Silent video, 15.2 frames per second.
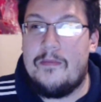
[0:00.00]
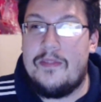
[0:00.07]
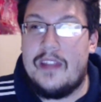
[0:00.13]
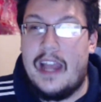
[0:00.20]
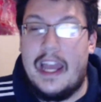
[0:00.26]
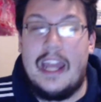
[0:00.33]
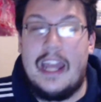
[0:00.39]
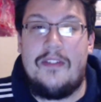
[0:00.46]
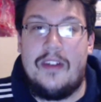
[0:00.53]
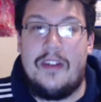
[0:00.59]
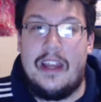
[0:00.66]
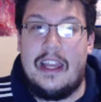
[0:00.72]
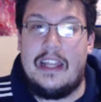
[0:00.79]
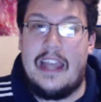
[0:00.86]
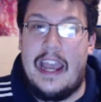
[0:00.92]
I have
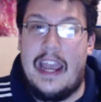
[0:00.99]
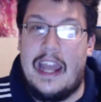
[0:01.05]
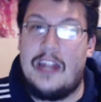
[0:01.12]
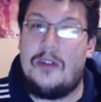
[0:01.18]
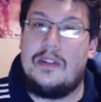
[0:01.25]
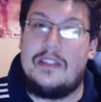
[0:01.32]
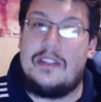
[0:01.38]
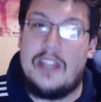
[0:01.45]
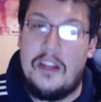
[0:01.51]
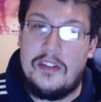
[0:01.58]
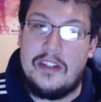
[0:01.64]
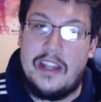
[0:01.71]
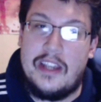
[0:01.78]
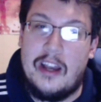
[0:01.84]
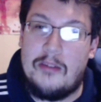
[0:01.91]
a adequate savings
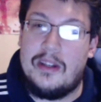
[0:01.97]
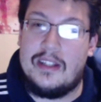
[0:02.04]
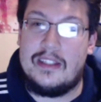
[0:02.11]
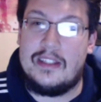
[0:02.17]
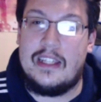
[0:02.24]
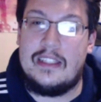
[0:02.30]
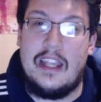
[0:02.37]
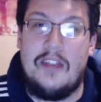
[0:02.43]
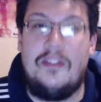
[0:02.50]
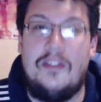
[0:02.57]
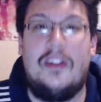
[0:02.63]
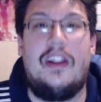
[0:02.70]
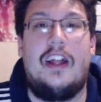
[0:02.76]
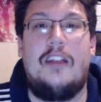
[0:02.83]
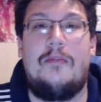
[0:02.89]
account because I saved a
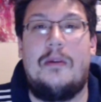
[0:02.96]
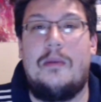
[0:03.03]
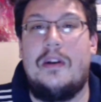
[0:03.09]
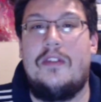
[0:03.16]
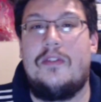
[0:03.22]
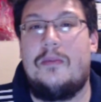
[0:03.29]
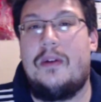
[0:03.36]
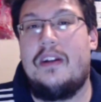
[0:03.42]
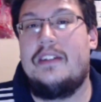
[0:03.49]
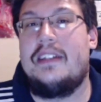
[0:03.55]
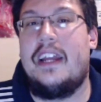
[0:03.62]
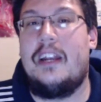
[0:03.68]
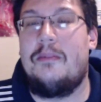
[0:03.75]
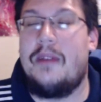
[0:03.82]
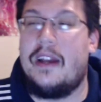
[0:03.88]
lot of my money from Honey's
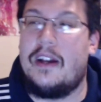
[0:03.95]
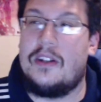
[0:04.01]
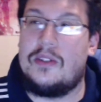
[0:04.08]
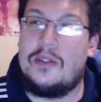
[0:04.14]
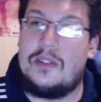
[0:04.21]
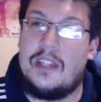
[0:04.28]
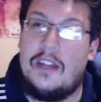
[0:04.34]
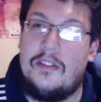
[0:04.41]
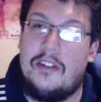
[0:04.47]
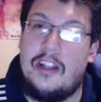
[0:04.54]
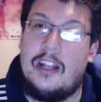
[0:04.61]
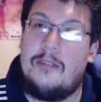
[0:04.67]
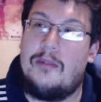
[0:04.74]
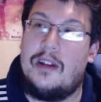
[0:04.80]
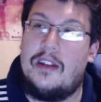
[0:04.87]
Anime. I also saved a
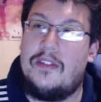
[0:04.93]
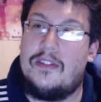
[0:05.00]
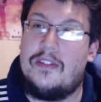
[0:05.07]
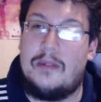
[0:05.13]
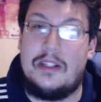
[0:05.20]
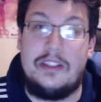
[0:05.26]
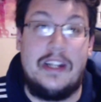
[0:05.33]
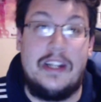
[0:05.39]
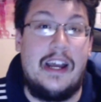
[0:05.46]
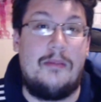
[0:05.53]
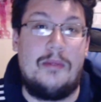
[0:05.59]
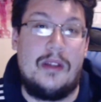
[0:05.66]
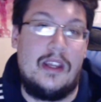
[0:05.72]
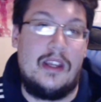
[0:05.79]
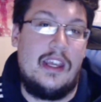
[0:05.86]
lot of money from my
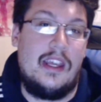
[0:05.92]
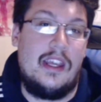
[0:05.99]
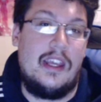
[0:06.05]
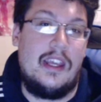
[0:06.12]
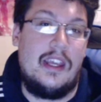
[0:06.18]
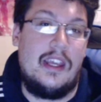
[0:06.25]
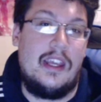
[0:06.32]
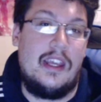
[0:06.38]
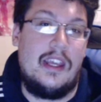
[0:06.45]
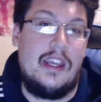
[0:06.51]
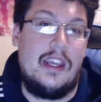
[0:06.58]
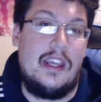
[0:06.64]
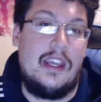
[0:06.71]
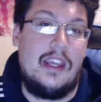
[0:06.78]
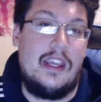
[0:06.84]
job. And you'd be
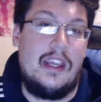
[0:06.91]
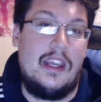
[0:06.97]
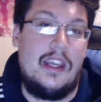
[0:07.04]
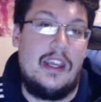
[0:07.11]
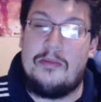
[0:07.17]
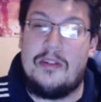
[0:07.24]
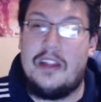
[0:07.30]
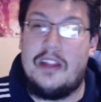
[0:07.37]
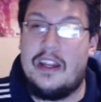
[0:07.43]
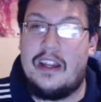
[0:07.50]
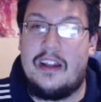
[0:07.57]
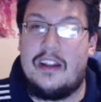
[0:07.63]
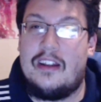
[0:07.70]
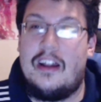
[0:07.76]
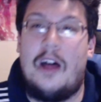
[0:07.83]
surprised, you only put like
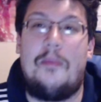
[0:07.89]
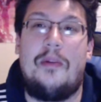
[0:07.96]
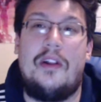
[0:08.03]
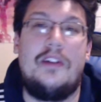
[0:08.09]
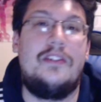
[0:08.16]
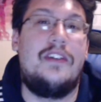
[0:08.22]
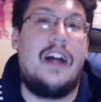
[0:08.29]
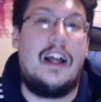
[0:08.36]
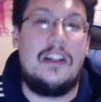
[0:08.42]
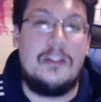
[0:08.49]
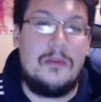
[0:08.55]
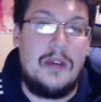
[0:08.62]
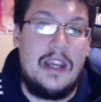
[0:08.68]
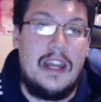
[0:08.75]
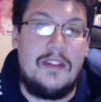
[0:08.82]
a couple $100
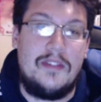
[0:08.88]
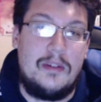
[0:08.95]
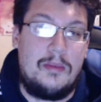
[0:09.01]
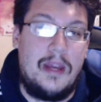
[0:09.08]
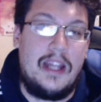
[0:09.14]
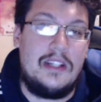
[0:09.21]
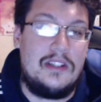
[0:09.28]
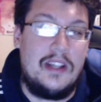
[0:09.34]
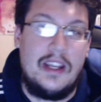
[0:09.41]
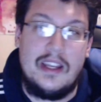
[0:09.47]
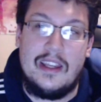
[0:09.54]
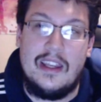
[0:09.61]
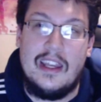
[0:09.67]
away every paycheck.